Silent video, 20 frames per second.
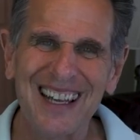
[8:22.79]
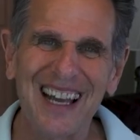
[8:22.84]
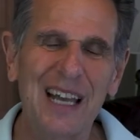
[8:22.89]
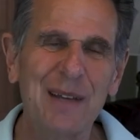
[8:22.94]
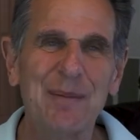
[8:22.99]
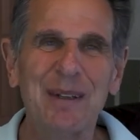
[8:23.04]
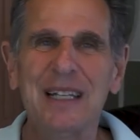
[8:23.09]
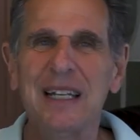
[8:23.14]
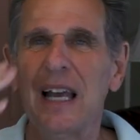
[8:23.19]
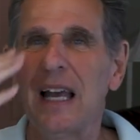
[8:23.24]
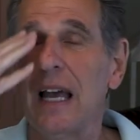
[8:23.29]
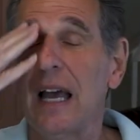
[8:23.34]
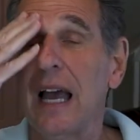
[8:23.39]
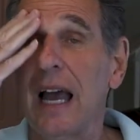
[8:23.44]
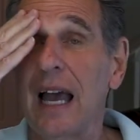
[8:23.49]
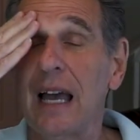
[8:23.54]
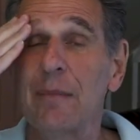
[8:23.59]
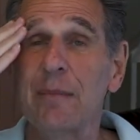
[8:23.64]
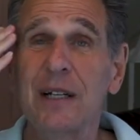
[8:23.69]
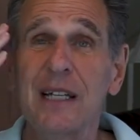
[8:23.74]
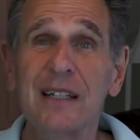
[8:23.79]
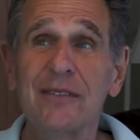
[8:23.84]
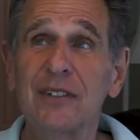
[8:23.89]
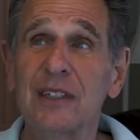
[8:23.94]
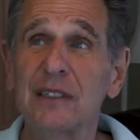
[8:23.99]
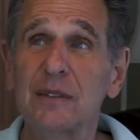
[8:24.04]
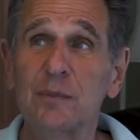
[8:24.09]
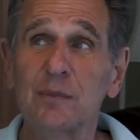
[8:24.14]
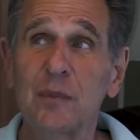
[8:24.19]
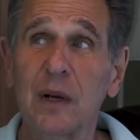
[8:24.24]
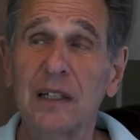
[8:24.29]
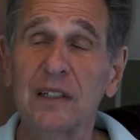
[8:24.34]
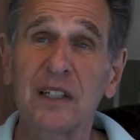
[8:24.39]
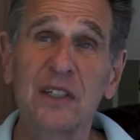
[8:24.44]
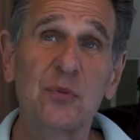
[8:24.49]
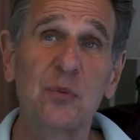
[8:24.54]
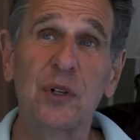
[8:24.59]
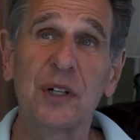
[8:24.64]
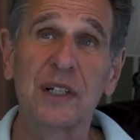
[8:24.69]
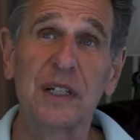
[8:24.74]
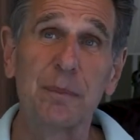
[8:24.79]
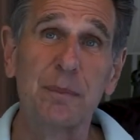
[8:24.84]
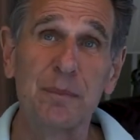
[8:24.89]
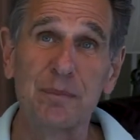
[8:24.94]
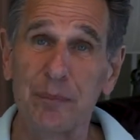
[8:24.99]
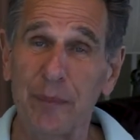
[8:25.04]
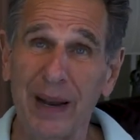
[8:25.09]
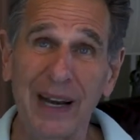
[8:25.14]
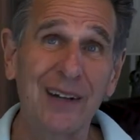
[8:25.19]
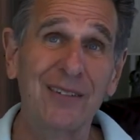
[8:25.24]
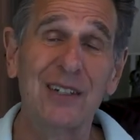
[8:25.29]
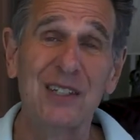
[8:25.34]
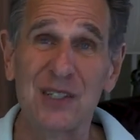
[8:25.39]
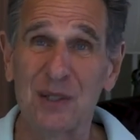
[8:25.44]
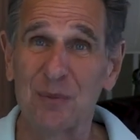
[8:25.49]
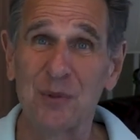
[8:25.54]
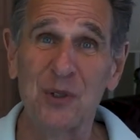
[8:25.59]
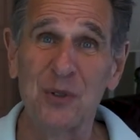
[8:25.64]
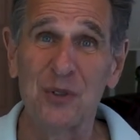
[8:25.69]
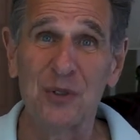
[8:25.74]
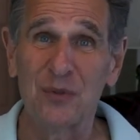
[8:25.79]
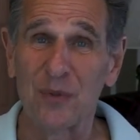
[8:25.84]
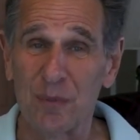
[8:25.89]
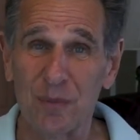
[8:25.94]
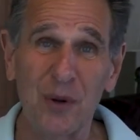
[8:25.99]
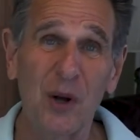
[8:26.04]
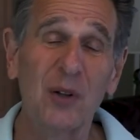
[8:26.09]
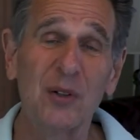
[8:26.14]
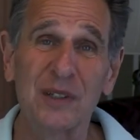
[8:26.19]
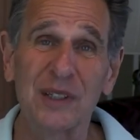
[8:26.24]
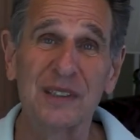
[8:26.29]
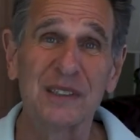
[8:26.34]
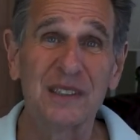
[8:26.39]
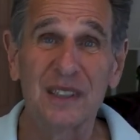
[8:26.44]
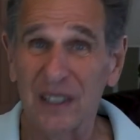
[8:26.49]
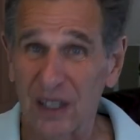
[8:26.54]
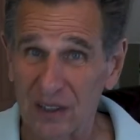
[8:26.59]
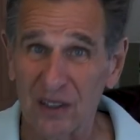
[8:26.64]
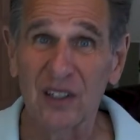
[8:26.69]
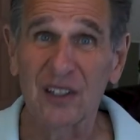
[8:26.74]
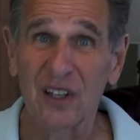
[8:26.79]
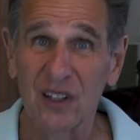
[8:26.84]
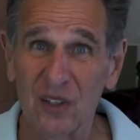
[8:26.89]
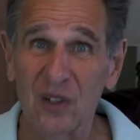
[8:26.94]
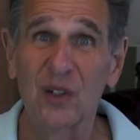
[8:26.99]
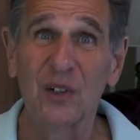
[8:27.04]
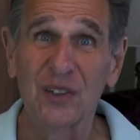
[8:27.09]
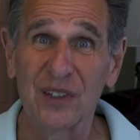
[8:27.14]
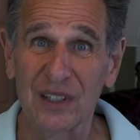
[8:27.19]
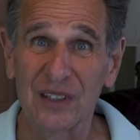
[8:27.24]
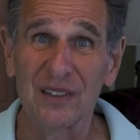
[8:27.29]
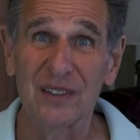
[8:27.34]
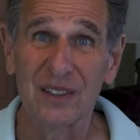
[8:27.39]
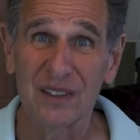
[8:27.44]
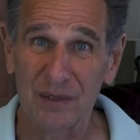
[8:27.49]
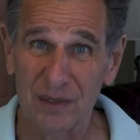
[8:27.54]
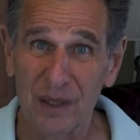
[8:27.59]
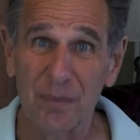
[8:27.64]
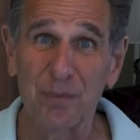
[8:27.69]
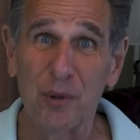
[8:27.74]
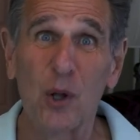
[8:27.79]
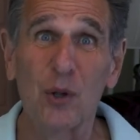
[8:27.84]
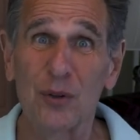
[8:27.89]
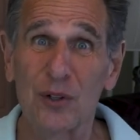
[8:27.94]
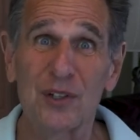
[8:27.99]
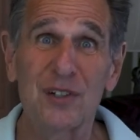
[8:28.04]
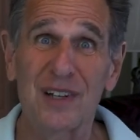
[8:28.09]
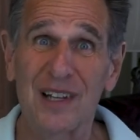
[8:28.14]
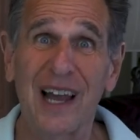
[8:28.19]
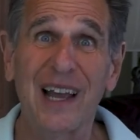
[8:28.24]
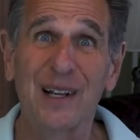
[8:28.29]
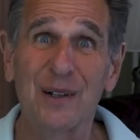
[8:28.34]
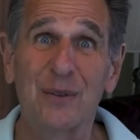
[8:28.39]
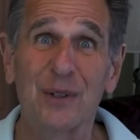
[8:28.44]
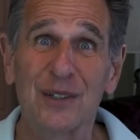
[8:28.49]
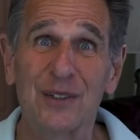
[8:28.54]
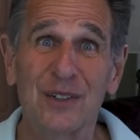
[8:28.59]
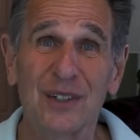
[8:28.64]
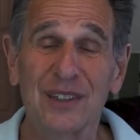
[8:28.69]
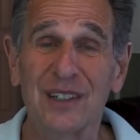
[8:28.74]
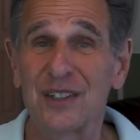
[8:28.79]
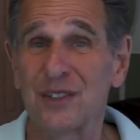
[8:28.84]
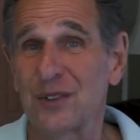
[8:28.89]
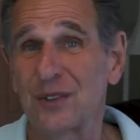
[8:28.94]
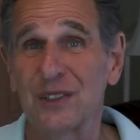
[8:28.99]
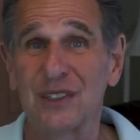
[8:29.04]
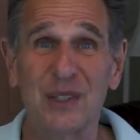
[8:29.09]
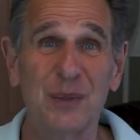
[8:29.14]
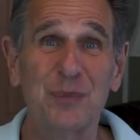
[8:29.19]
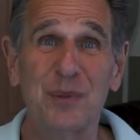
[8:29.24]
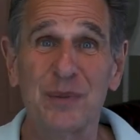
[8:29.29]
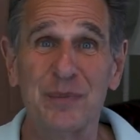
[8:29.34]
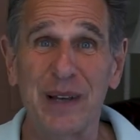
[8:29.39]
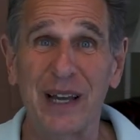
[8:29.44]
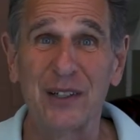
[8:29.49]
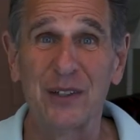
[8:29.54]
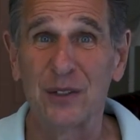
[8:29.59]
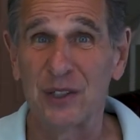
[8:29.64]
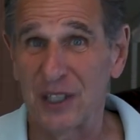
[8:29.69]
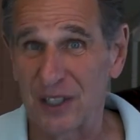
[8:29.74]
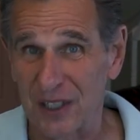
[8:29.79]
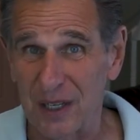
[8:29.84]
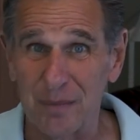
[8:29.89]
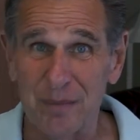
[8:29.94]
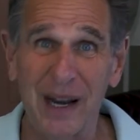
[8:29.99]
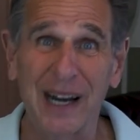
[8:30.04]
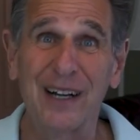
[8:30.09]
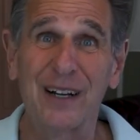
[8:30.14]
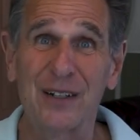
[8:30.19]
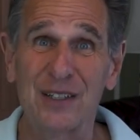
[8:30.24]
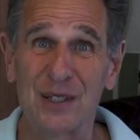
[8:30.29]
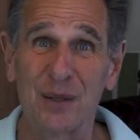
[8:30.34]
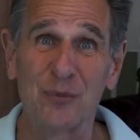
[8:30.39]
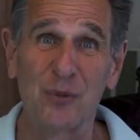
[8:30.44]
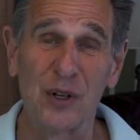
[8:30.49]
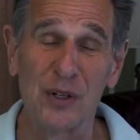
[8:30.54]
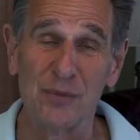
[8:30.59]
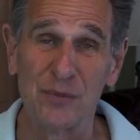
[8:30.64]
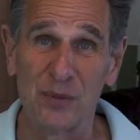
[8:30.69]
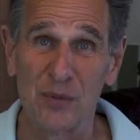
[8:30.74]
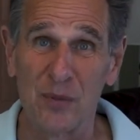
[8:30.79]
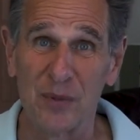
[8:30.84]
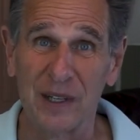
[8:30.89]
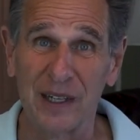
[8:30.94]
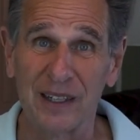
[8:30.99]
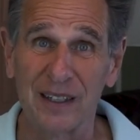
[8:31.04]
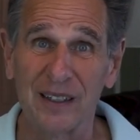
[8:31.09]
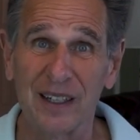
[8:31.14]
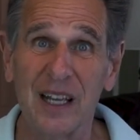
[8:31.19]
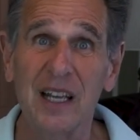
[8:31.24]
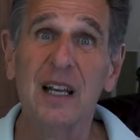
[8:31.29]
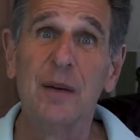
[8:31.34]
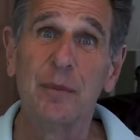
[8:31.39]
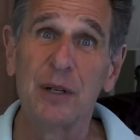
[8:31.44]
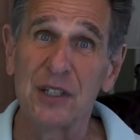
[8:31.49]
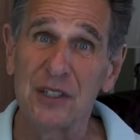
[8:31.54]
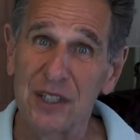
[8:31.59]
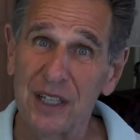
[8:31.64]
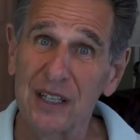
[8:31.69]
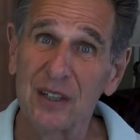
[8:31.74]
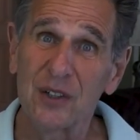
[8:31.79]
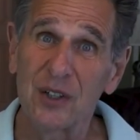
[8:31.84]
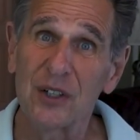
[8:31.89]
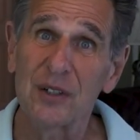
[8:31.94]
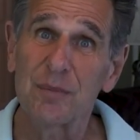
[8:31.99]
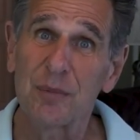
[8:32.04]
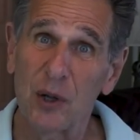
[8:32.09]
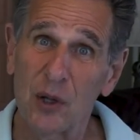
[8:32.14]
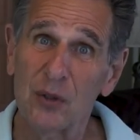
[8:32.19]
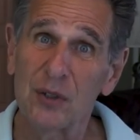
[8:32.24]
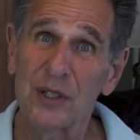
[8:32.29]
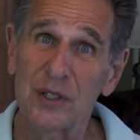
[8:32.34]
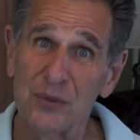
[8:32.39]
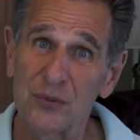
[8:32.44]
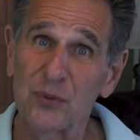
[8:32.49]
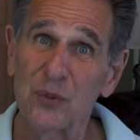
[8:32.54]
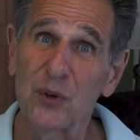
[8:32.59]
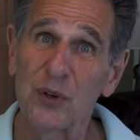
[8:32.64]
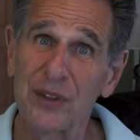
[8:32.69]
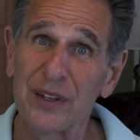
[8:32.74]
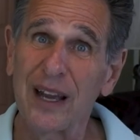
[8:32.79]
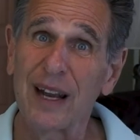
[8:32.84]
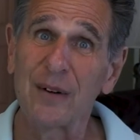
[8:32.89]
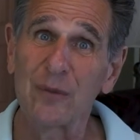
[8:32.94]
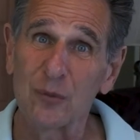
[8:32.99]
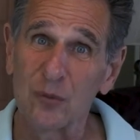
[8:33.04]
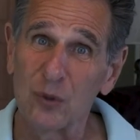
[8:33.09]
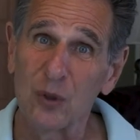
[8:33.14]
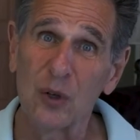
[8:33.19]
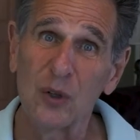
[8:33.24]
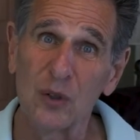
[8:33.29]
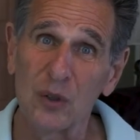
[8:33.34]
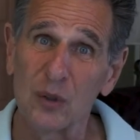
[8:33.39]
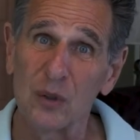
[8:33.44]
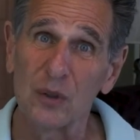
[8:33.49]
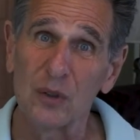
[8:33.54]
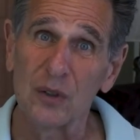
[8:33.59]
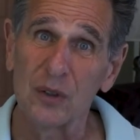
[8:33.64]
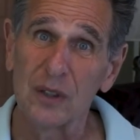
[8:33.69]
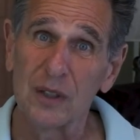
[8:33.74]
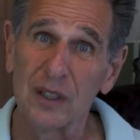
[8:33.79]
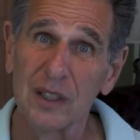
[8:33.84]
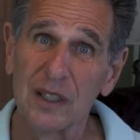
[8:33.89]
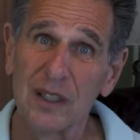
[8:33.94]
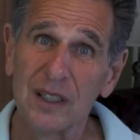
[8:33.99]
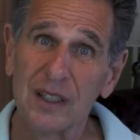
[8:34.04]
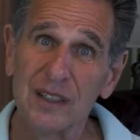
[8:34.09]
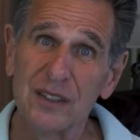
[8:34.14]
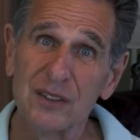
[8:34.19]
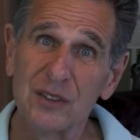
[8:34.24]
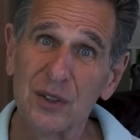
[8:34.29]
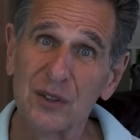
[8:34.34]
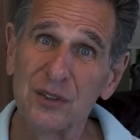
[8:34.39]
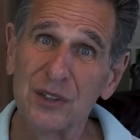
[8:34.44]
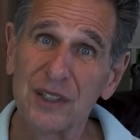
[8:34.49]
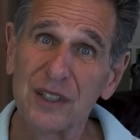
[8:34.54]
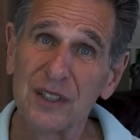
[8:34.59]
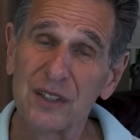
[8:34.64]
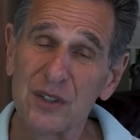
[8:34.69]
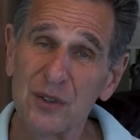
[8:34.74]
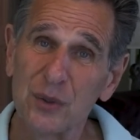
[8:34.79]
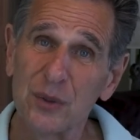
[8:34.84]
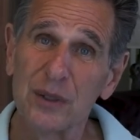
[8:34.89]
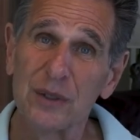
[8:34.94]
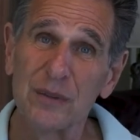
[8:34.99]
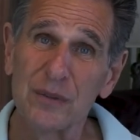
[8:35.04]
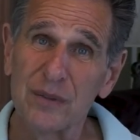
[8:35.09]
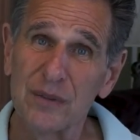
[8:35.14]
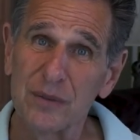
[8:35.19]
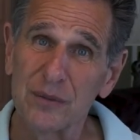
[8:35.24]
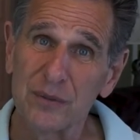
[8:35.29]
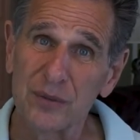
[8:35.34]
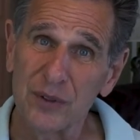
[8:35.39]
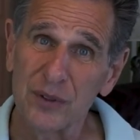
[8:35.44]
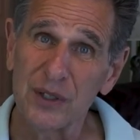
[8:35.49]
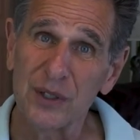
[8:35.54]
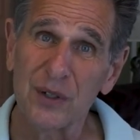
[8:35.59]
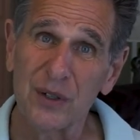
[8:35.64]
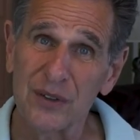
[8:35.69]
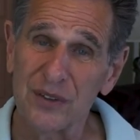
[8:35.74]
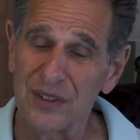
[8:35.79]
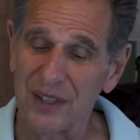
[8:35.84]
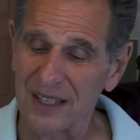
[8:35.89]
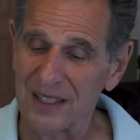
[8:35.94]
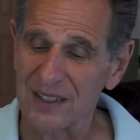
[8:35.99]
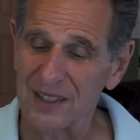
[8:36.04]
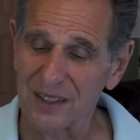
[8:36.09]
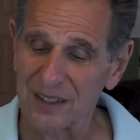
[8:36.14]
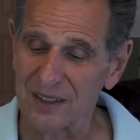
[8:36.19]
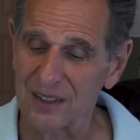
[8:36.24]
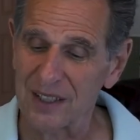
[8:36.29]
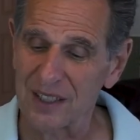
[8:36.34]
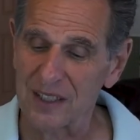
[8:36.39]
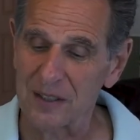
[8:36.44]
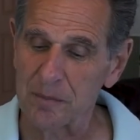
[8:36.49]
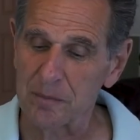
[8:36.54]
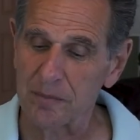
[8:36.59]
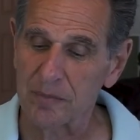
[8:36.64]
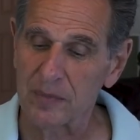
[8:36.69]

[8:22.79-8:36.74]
I mean, how many of us, unless we're going to marry someone who's from Poland, are going to learn the Polish language, unless you're a diplomat or you're going to marry someone from there. But she learned Polish for that role, so she could do it very authentically.